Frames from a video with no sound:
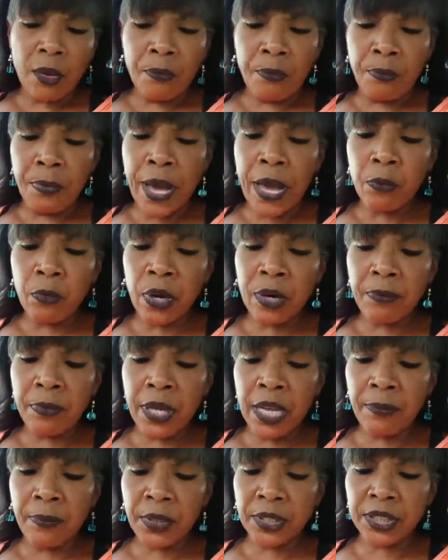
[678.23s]
But when
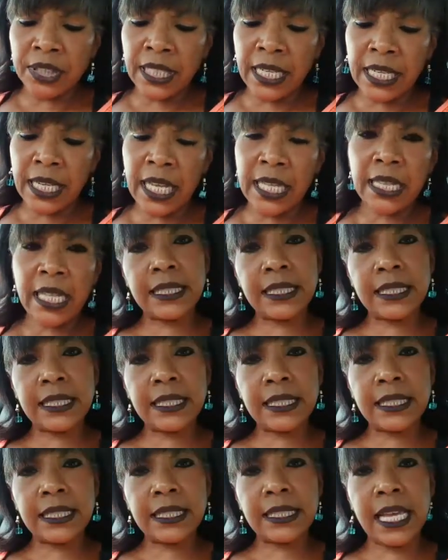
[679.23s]
people sit and they
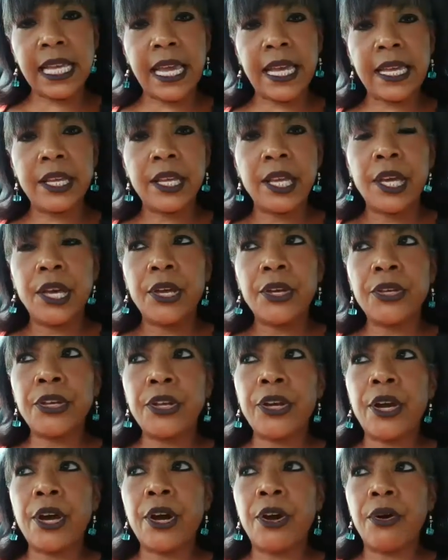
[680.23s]
say,
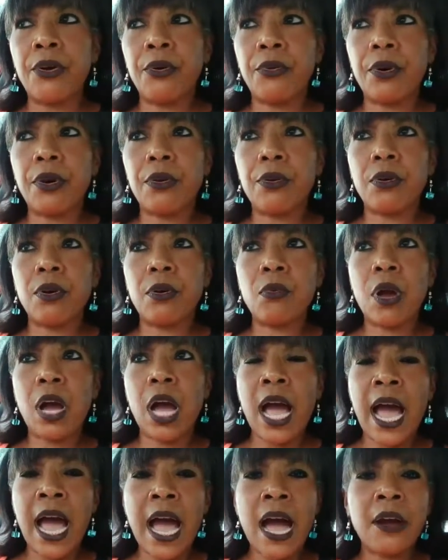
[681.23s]

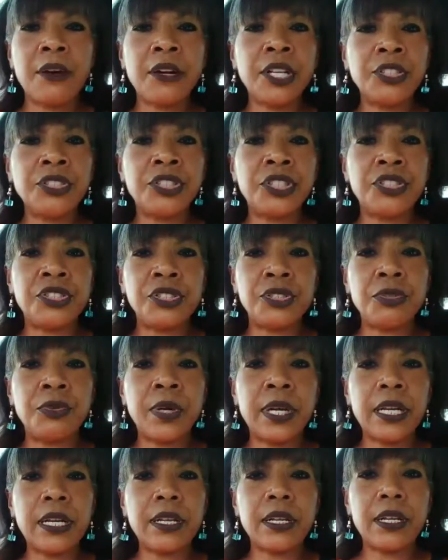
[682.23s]
how did you do it?
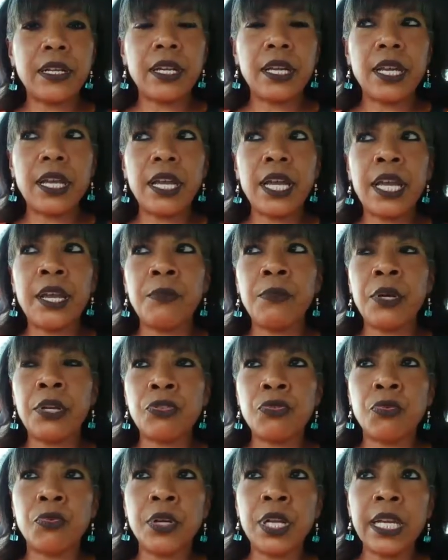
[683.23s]
It was
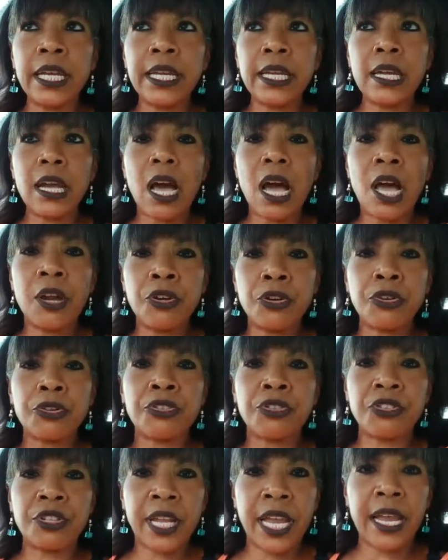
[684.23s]
really
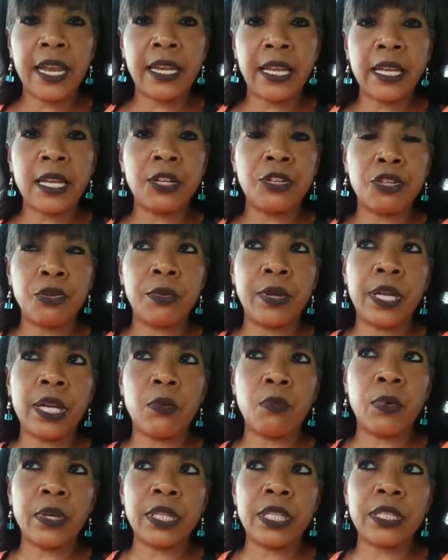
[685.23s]
understanding and doing it
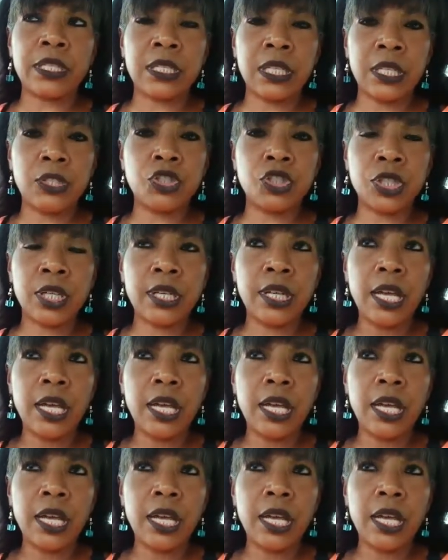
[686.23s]
with intention.